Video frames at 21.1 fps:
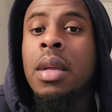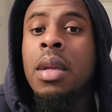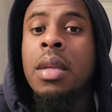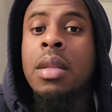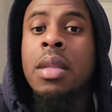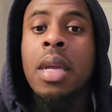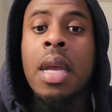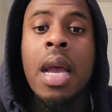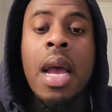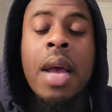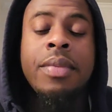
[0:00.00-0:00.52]

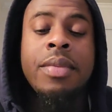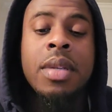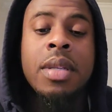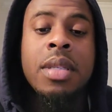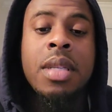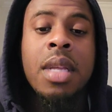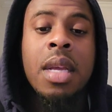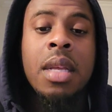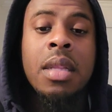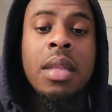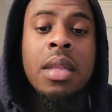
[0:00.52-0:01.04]
they'll have to
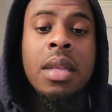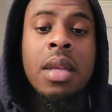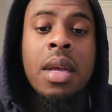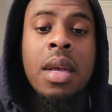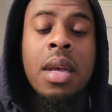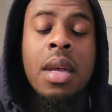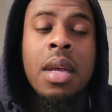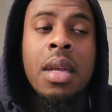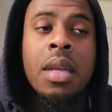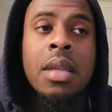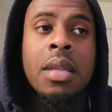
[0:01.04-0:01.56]
take
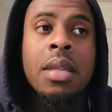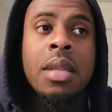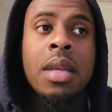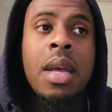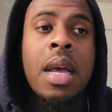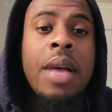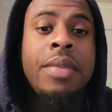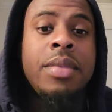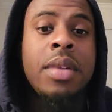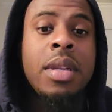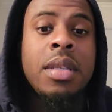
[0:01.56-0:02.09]

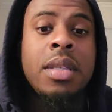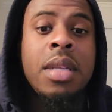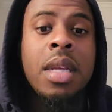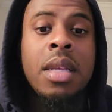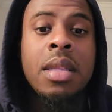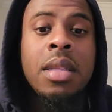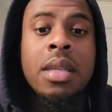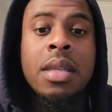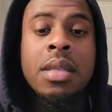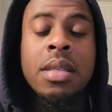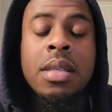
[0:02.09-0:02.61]

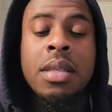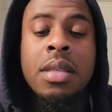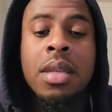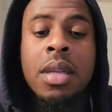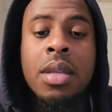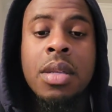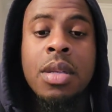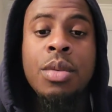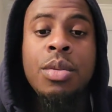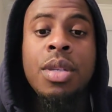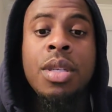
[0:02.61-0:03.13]
this
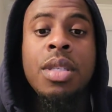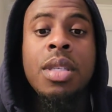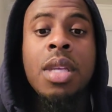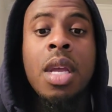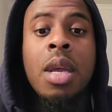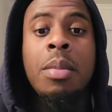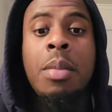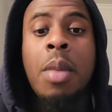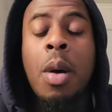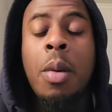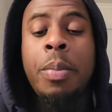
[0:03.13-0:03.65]
use this
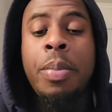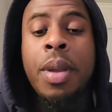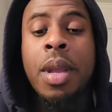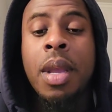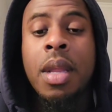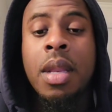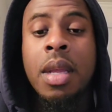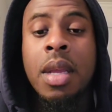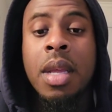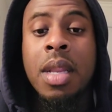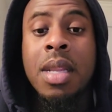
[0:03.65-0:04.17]
MOP
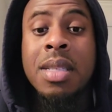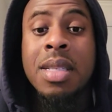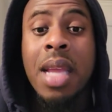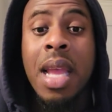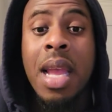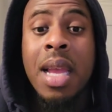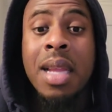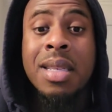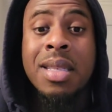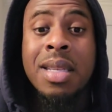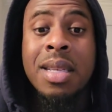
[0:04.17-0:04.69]
to get his
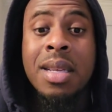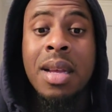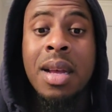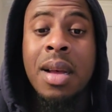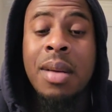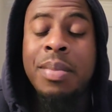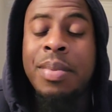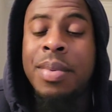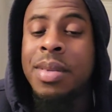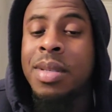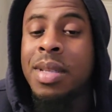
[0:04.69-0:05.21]
ante
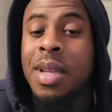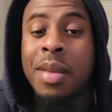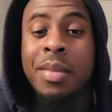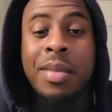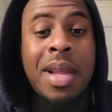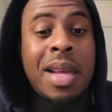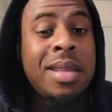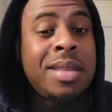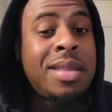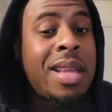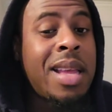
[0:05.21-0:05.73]
up or something
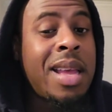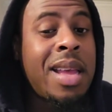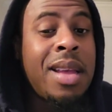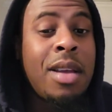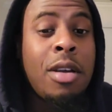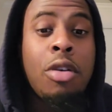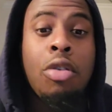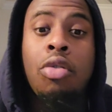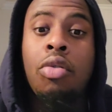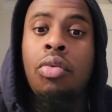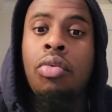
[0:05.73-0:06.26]
like
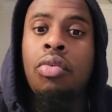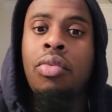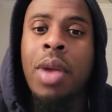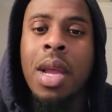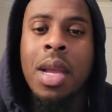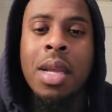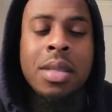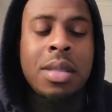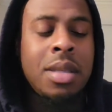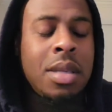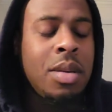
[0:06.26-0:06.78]
that.
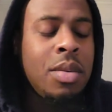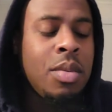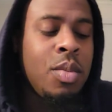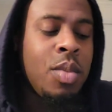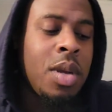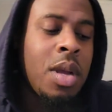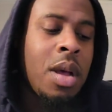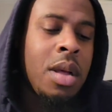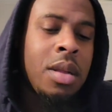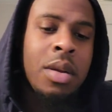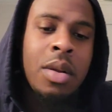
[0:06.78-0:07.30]
Crazy.
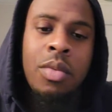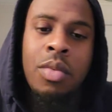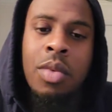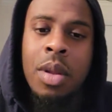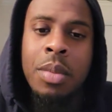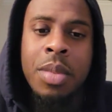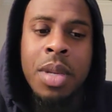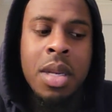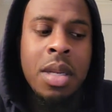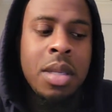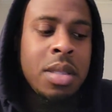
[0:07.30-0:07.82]
We all know
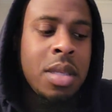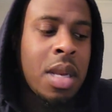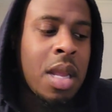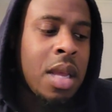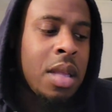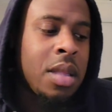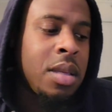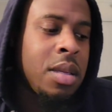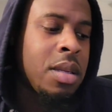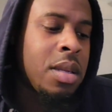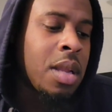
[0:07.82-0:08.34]
Rum Nitty's an
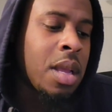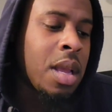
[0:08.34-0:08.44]
alien.